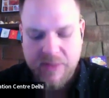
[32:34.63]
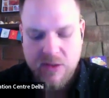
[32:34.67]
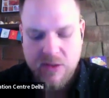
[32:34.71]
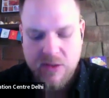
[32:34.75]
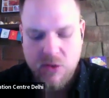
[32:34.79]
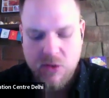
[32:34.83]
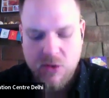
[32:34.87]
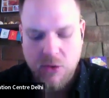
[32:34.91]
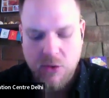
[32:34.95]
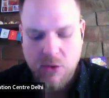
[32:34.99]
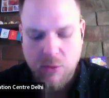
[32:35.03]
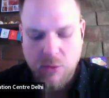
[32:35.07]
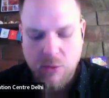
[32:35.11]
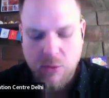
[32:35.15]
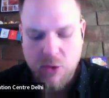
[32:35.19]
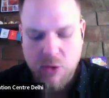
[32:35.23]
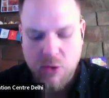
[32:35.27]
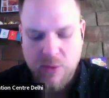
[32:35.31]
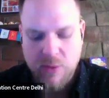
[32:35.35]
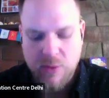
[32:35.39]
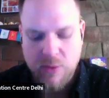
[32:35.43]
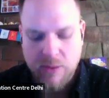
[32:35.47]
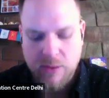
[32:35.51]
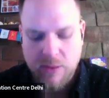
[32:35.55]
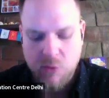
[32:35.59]
So you're
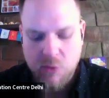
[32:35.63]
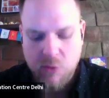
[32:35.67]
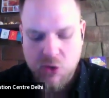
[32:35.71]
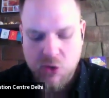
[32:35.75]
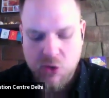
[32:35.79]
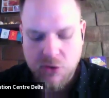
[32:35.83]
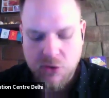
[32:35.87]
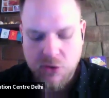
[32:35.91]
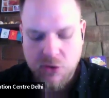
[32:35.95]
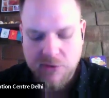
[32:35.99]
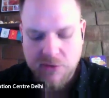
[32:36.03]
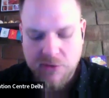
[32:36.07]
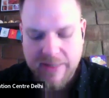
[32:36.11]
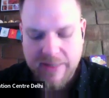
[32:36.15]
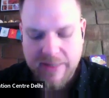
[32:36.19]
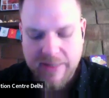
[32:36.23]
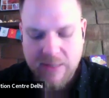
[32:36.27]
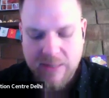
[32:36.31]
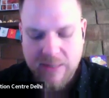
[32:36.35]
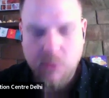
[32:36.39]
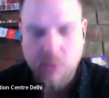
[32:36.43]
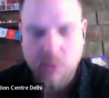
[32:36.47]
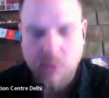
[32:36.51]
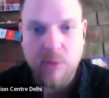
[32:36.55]
most welcome to join for that.